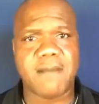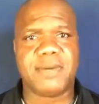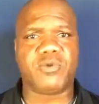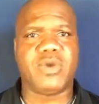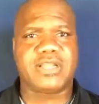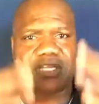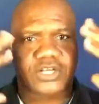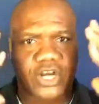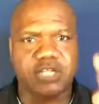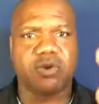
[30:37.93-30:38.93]
but with
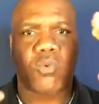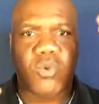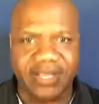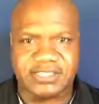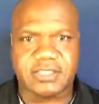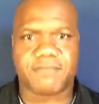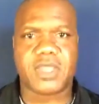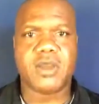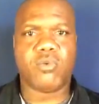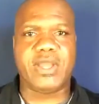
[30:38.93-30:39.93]
good wisdom,
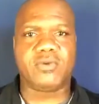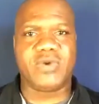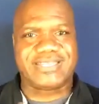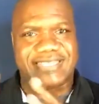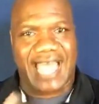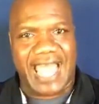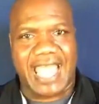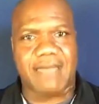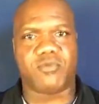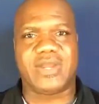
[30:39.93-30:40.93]
with, with
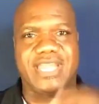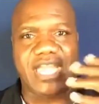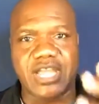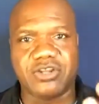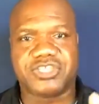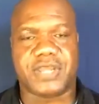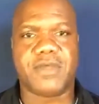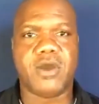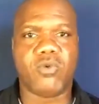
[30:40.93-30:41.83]
time, with energy,